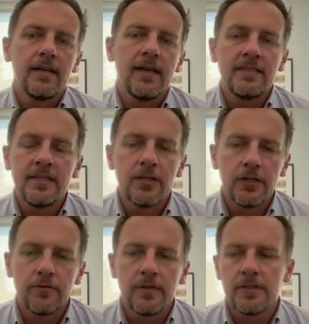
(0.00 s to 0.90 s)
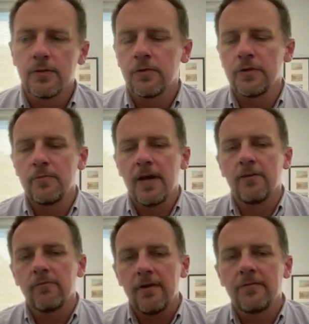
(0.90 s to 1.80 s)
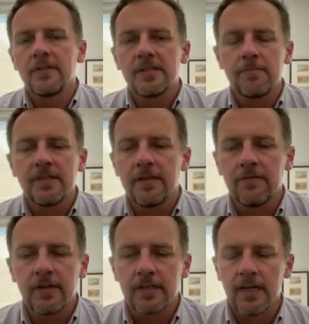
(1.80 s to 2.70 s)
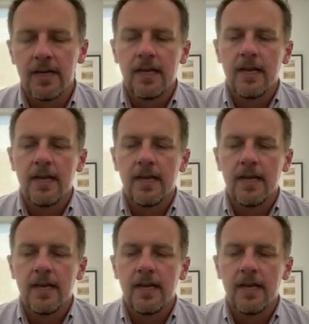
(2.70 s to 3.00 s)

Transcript: 1800s, or you might reference specific,